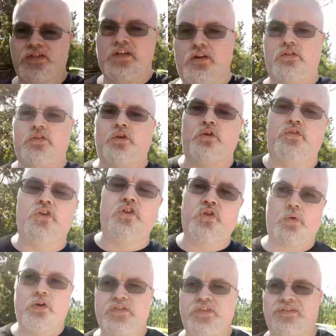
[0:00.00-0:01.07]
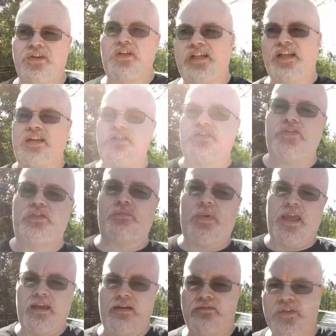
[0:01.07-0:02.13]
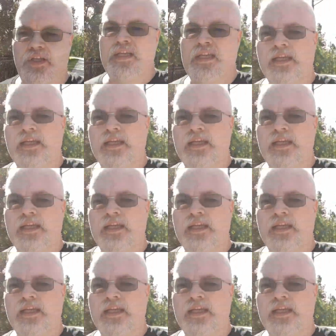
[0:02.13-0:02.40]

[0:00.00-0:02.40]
you know, th those roads of good intentions are paved